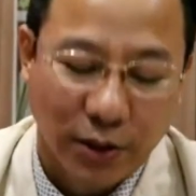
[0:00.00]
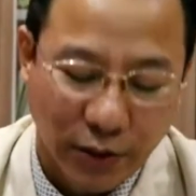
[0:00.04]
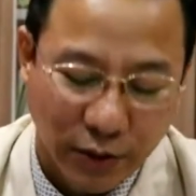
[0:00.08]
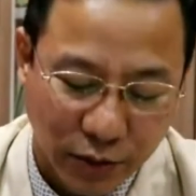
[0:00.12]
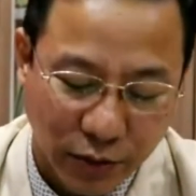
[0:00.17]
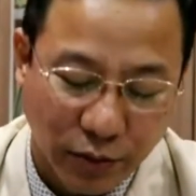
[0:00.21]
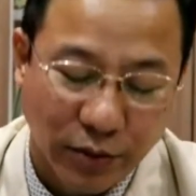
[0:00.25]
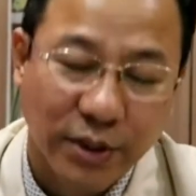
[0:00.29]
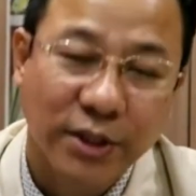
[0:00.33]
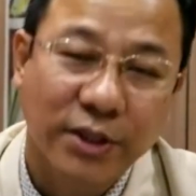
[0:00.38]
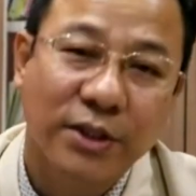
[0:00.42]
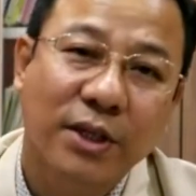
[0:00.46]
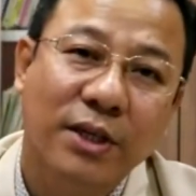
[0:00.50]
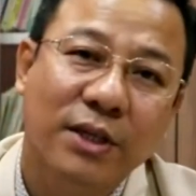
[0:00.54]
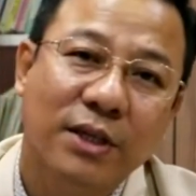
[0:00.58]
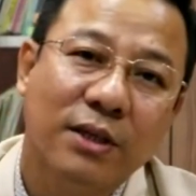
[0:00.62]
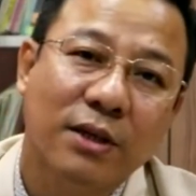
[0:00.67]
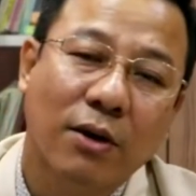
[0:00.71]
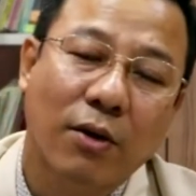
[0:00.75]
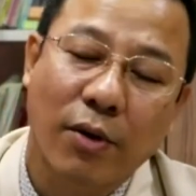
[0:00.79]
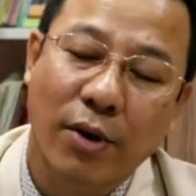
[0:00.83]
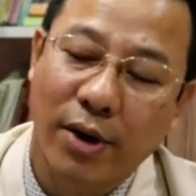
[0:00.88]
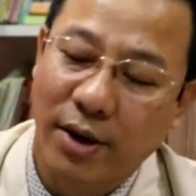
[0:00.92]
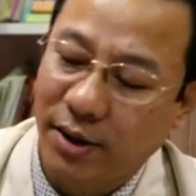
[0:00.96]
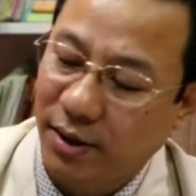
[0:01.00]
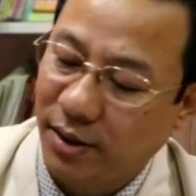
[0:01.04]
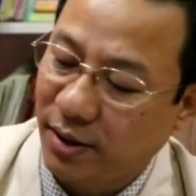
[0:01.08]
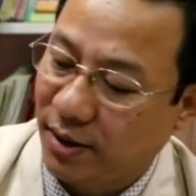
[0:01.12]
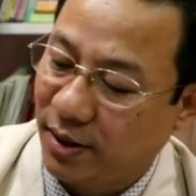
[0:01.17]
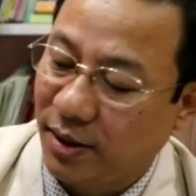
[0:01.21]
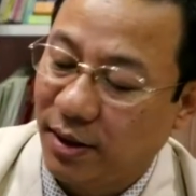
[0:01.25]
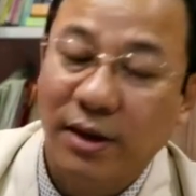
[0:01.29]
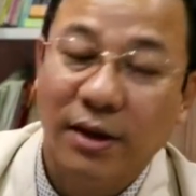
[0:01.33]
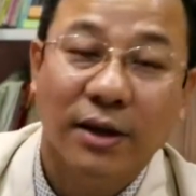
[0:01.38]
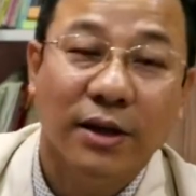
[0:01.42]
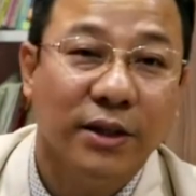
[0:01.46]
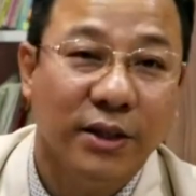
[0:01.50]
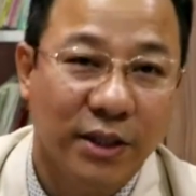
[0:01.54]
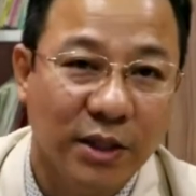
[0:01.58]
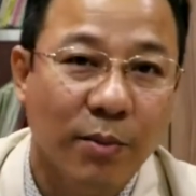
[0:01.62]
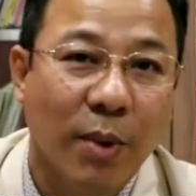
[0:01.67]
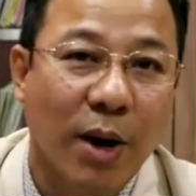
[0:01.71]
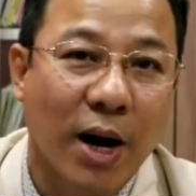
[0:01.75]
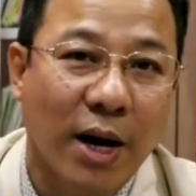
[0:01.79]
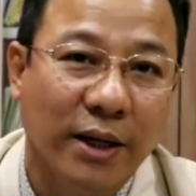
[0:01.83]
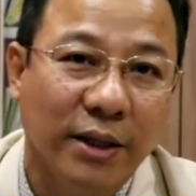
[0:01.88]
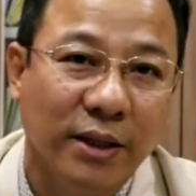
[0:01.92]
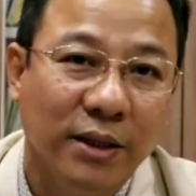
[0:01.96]
So this is our
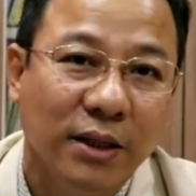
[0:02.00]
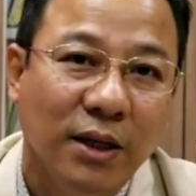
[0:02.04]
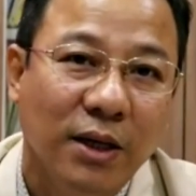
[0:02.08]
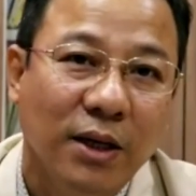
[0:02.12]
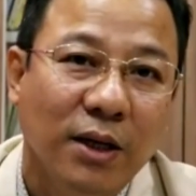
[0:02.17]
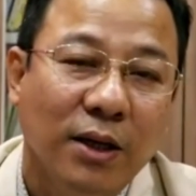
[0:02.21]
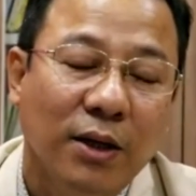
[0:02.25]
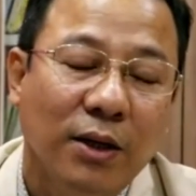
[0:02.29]
demand